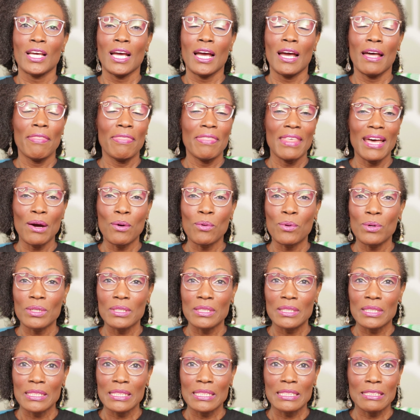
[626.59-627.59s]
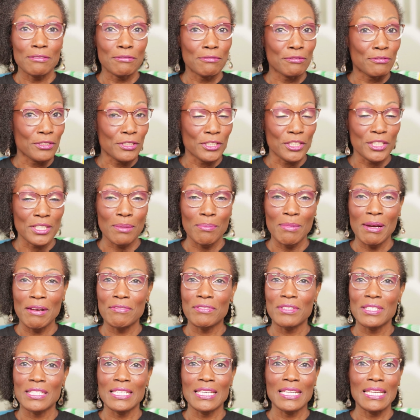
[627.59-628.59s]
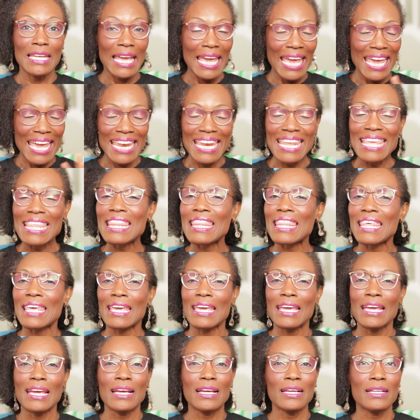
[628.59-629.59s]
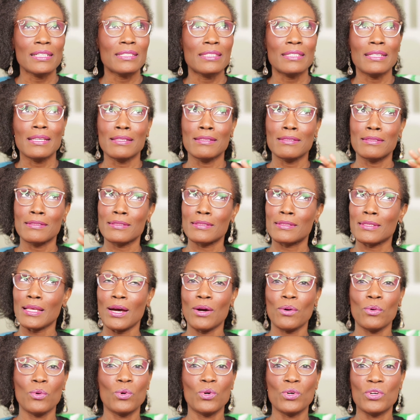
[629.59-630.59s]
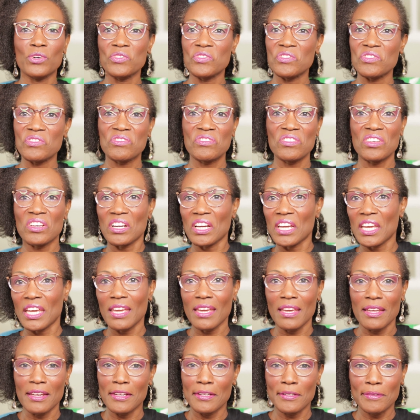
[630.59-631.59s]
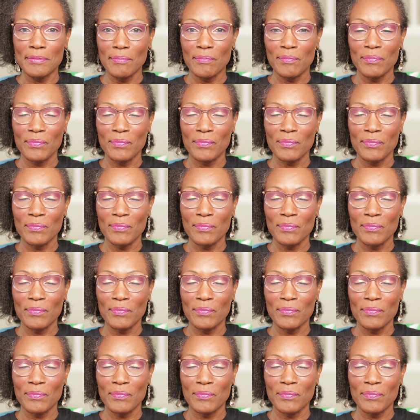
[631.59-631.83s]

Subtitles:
And that was the first time I've seen anything since I was a kid.